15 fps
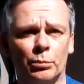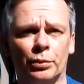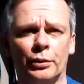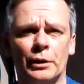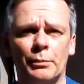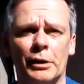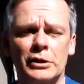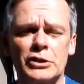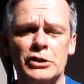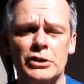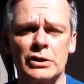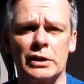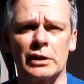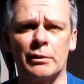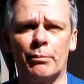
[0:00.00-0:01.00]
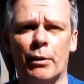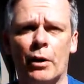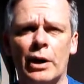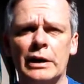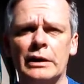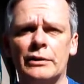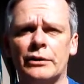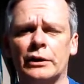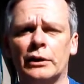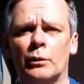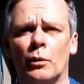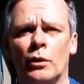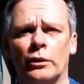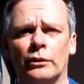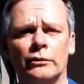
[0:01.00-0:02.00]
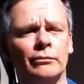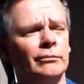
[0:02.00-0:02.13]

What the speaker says: Pretty much buy anything you want,